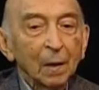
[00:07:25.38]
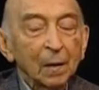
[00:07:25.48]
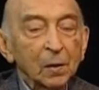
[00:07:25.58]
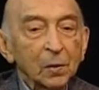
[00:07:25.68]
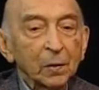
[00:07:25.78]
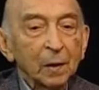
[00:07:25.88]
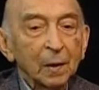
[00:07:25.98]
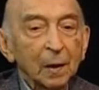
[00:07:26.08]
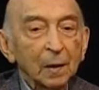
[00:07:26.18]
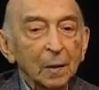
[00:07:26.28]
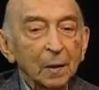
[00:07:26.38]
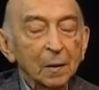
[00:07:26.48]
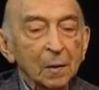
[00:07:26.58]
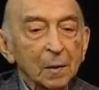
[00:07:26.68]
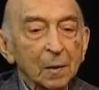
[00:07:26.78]
So in any
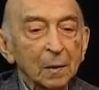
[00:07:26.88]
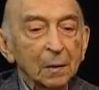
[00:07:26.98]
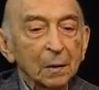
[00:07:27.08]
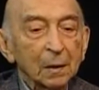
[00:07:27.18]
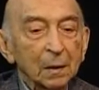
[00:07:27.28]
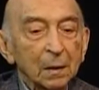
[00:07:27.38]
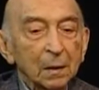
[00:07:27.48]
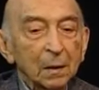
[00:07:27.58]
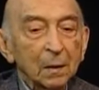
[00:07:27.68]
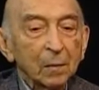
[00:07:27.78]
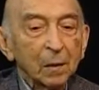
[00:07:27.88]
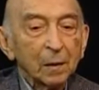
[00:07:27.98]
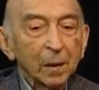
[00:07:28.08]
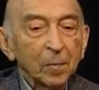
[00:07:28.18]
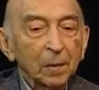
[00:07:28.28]
case, what
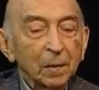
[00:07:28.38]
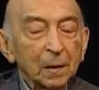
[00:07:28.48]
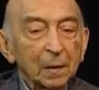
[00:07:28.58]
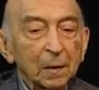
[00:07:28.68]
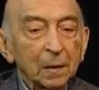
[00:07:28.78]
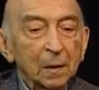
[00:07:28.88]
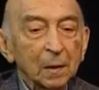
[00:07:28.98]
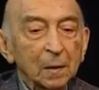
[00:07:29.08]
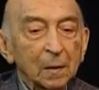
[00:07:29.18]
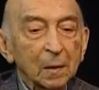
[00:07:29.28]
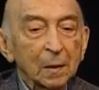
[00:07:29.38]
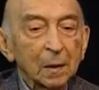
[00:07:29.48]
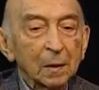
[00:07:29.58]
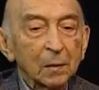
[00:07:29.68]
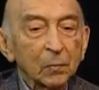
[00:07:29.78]
happened then is
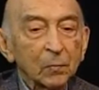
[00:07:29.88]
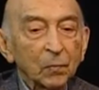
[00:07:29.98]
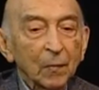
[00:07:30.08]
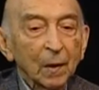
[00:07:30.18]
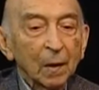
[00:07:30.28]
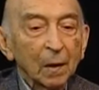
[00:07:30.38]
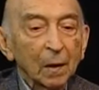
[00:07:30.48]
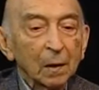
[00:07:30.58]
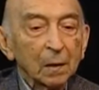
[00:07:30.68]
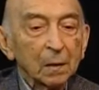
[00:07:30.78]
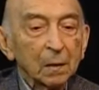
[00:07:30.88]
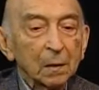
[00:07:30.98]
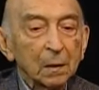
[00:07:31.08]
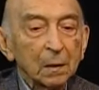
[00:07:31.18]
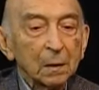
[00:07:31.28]
that
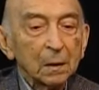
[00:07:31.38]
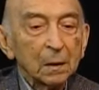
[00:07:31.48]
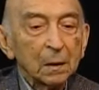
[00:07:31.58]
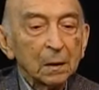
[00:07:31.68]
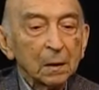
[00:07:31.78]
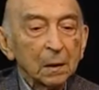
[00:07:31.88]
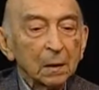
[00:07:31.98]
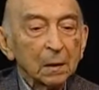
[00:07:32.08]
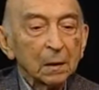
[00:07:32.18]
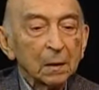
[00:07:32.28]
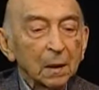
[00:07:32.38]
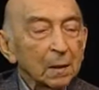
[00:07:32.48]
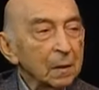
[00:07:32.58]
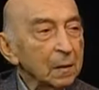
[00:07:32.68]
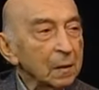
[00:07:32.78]
in
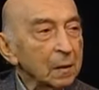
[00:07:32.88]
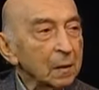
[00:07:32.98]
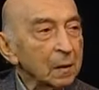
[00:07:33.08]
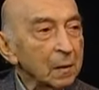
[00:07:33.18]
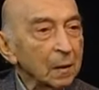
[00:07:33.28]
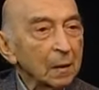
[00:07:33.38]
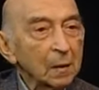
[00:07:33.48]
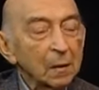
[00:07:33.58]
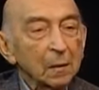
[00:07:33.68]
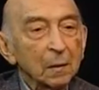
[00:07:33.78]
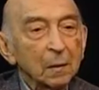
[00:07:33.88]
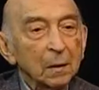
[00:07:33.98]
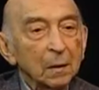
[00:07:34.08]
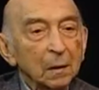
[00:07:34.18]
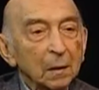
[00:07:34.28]
1966,
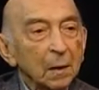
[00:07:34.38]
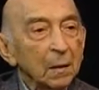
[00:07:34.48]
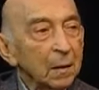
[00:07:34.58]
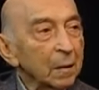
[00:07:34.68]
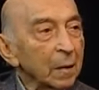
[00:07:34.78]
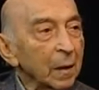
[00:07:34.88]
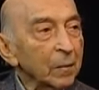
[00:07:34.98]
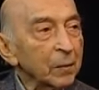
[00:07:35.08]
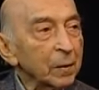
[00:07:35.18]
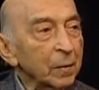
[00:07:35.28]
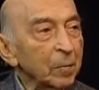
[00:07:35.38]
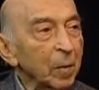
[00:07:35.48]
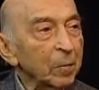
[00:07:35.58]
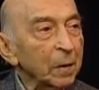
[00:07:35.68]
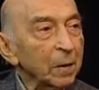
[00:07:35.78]
a year after the
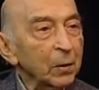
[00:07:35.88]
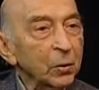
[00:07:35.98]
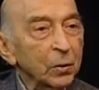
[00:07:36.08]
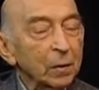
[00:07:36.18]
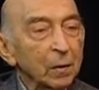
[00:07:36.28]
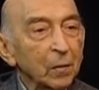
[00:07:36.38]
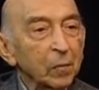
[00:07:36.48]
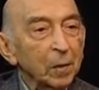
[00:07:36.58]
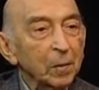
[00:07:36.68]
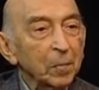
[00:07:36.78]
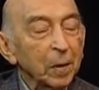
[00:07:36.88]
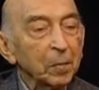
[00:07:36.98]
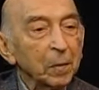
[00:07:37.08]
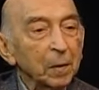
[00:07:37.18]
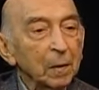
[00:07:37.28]
publication of my
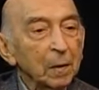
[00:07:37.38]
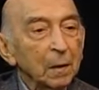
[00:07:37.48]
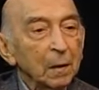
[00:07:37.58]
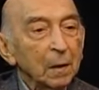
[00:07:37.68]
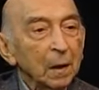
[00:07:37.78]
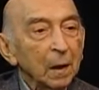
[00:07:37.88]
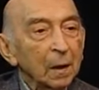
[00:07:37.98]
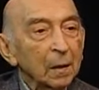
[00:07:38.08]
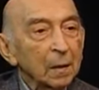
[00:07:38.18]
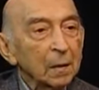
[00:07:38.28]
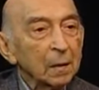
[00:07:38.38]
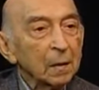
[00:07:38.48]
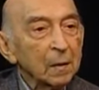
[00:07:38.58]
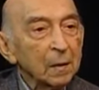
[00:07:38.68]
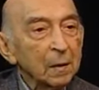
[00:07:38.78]
paper, I
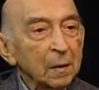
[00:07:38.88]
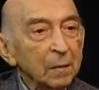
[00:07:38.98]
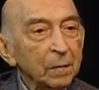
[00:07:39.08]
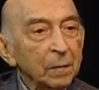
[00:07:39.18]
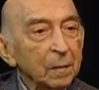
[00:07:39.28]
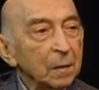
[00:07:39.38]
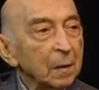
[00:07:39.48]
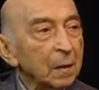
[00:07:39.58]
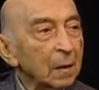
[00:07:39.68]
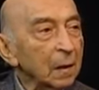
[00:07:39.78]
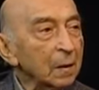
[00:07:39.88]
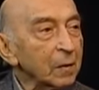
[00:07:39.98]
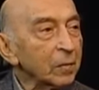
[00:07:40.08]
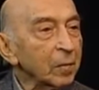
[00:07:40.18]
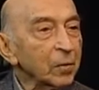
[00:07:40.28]
received
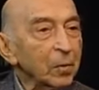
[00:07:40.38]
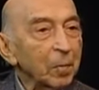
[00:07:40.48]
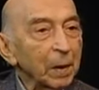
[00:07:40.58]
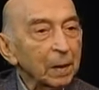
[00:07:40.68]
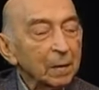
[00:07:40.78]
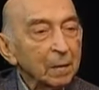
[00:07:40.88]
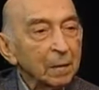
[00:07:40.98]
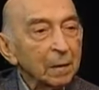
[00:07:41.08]
letters from Japan